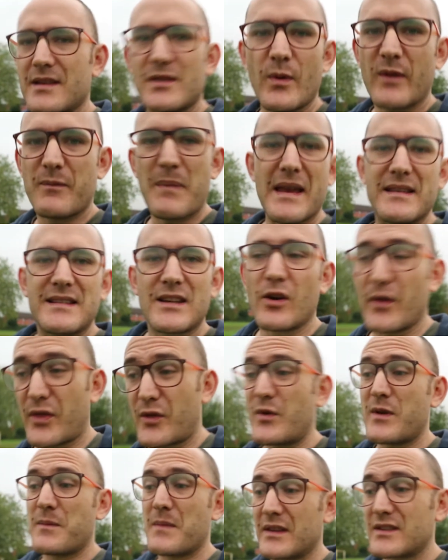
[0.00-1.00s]
So we basically
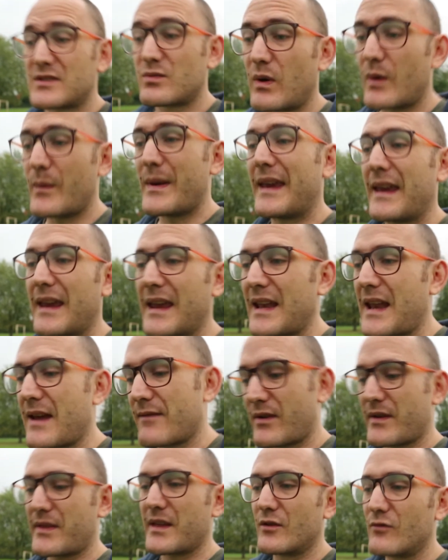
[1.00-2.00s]
got 3 months where we can get
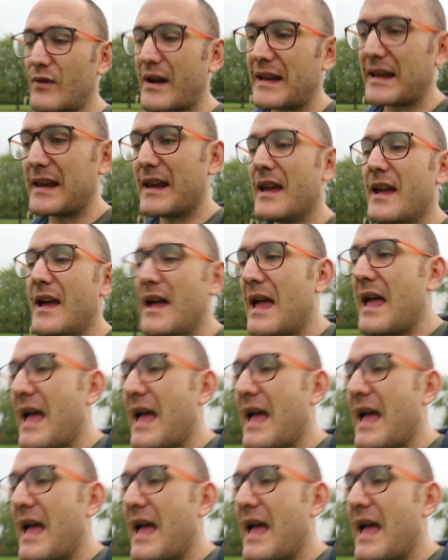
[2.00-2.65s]
everything ready